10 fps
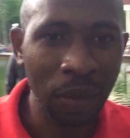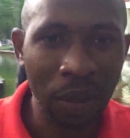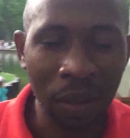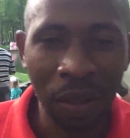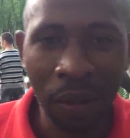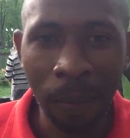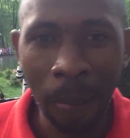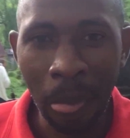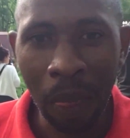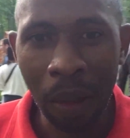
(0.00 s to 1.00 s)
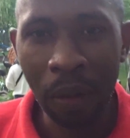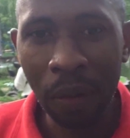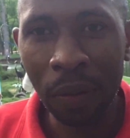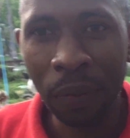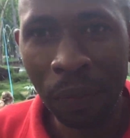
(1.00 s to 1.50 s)
Okay, so what message
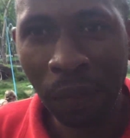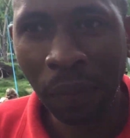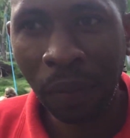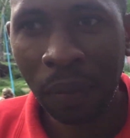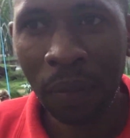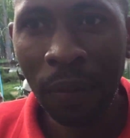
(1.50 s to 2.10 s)
you want to give to